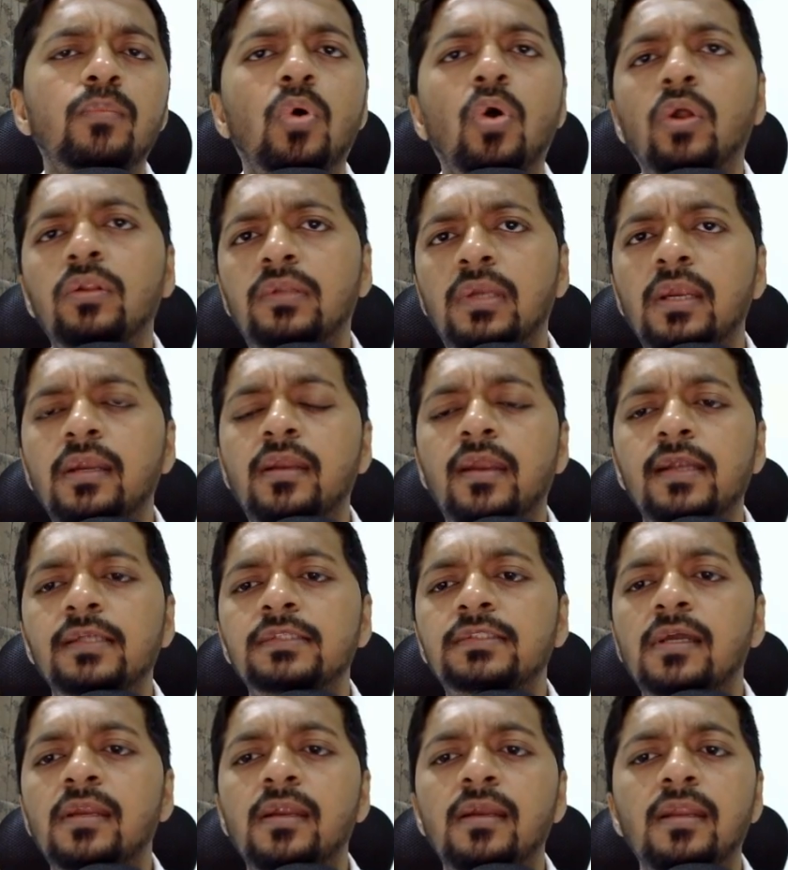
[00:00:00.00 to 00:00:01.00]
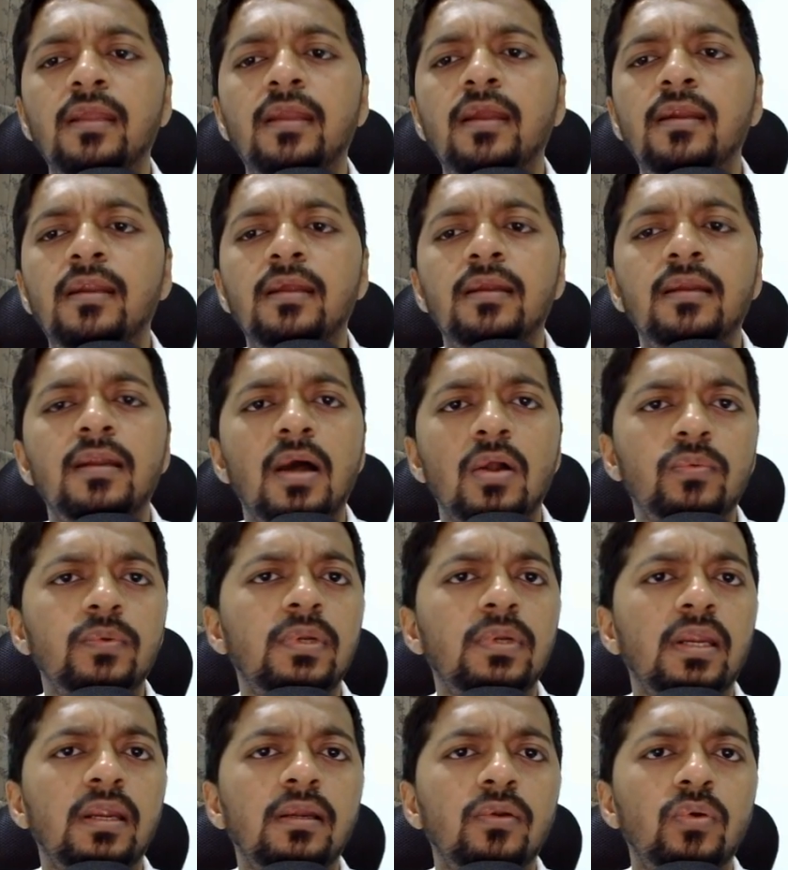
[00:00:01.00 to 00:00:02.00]
all three trends are indicating downward
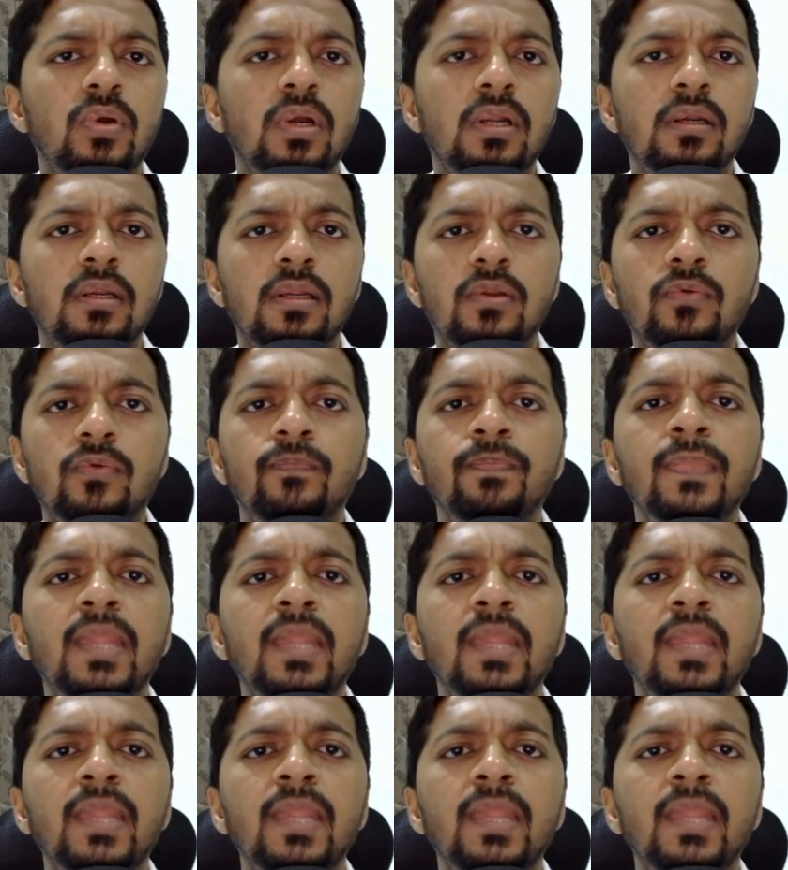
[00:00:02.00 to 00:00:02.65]
trend to continue.